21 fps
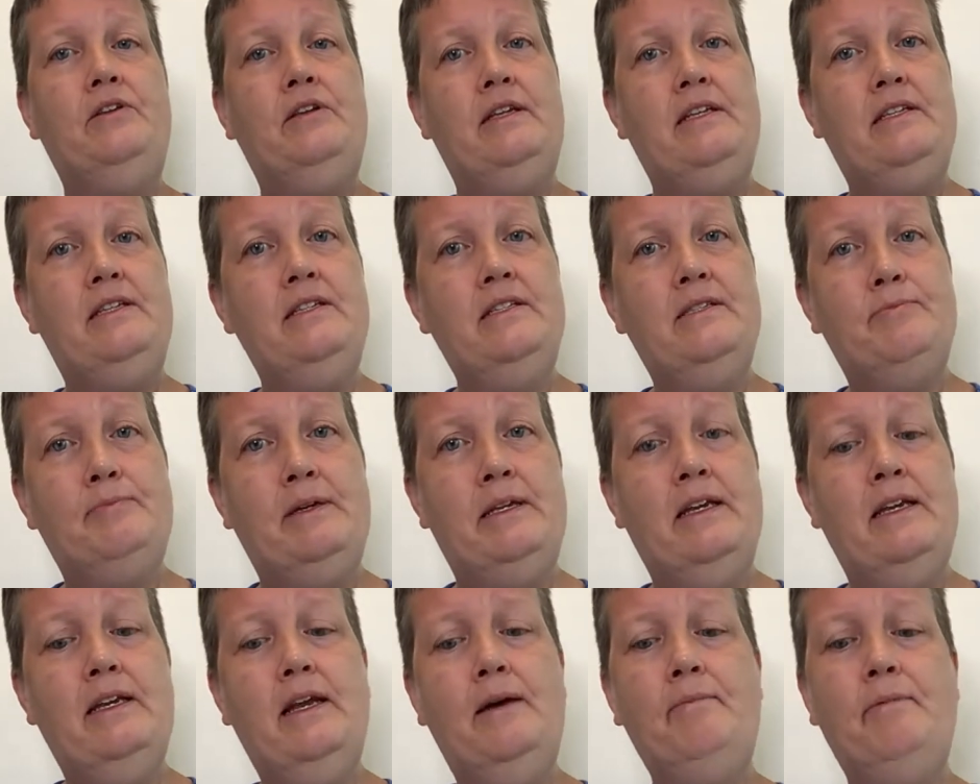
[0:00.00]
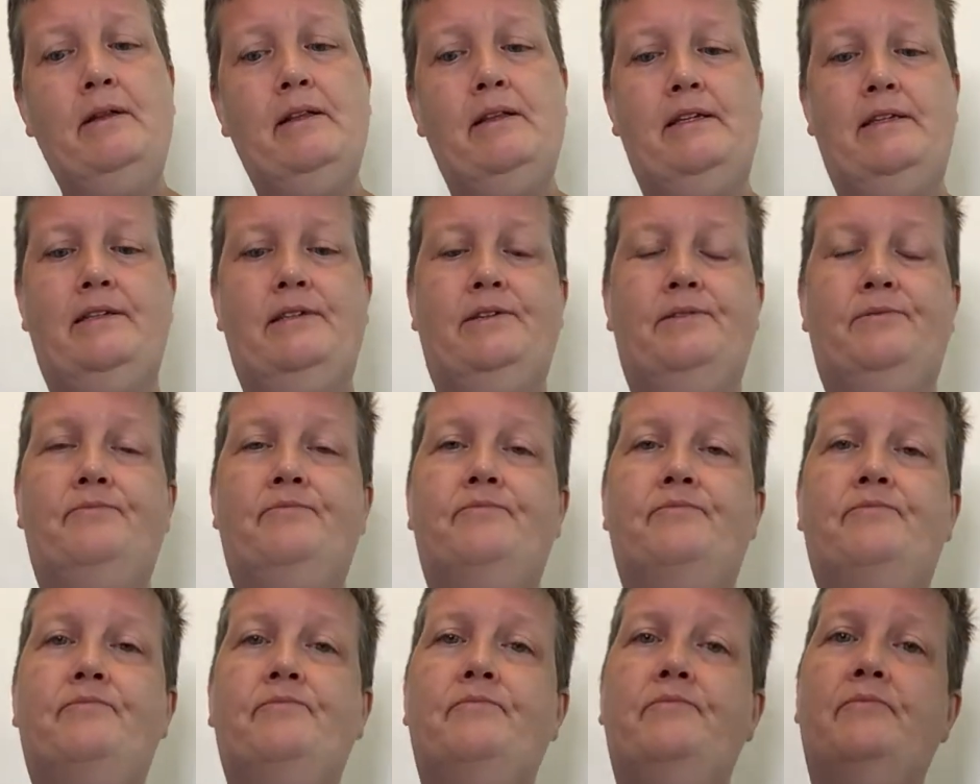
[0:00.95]
need to speed it up a little.
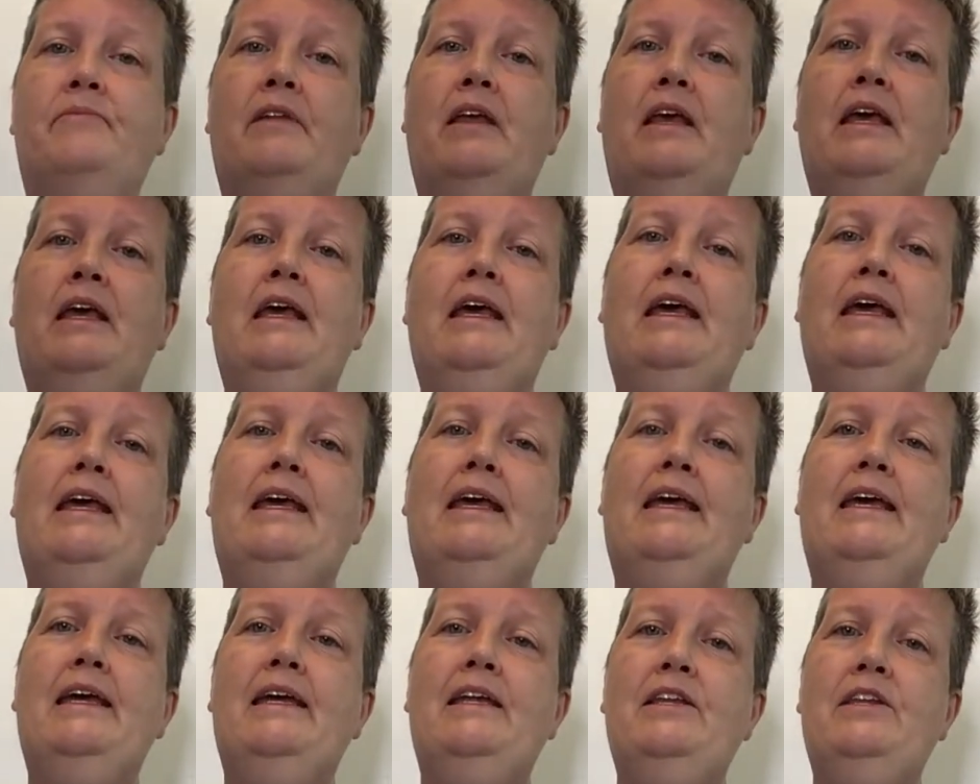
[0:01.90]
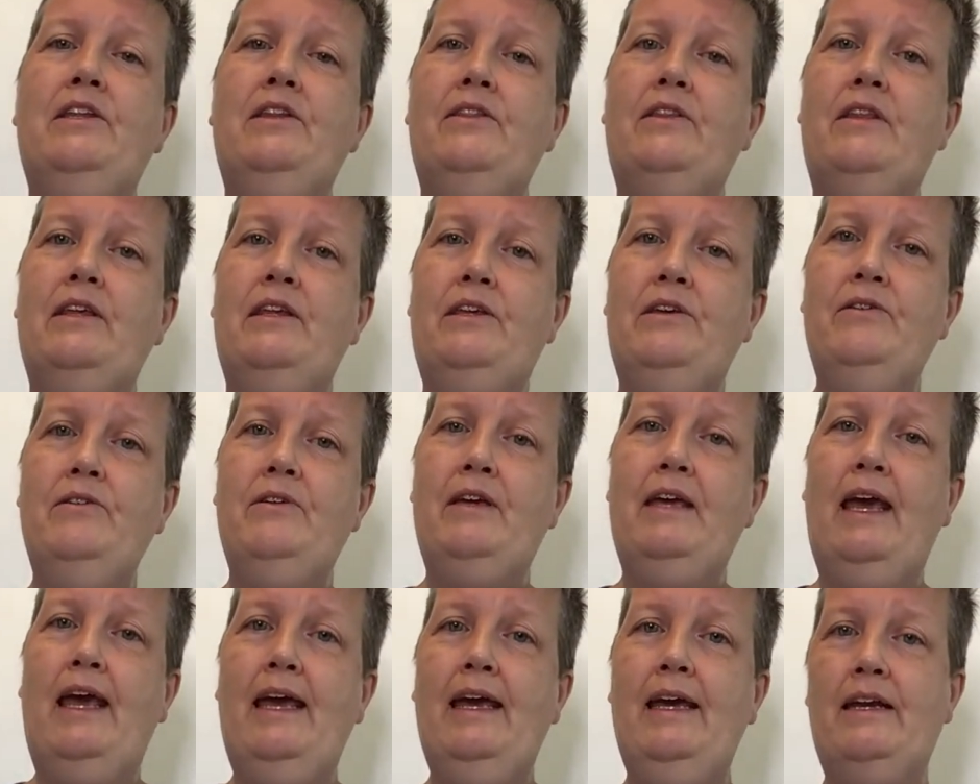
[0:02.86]
In the
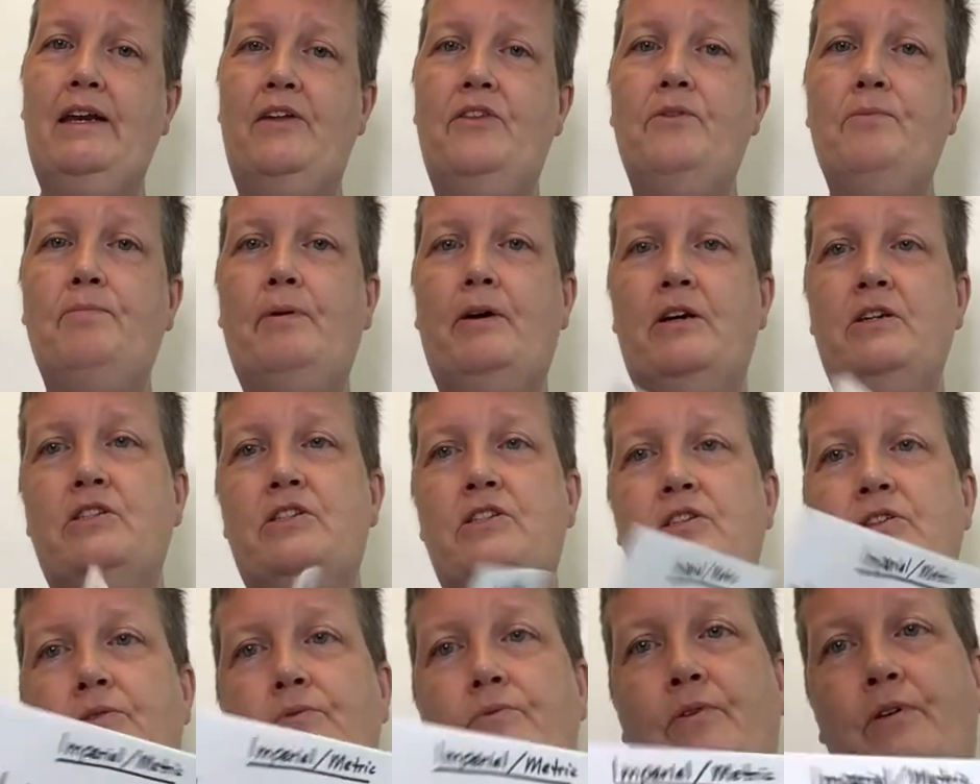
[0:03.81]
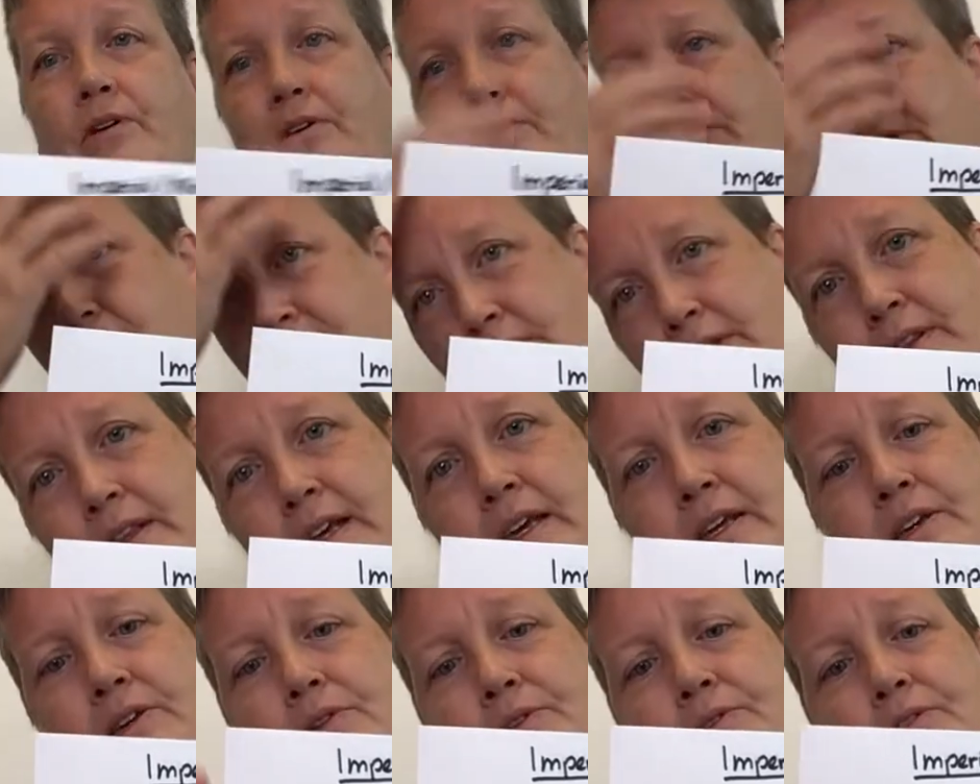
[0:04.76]
UK and other parts of the world, they
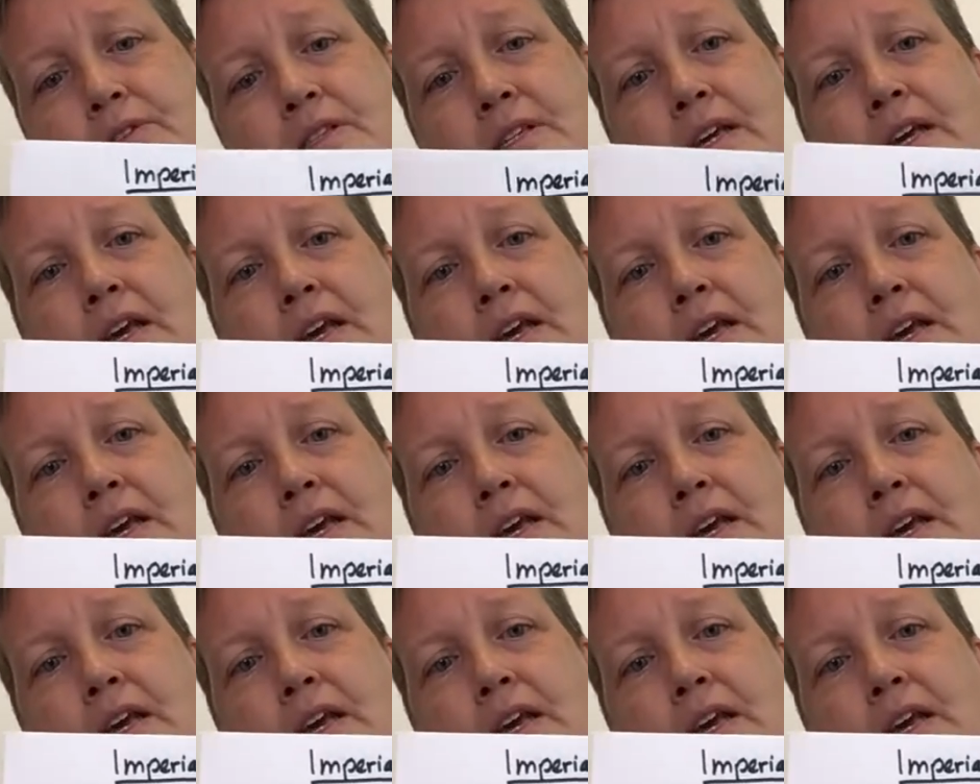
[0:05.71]
use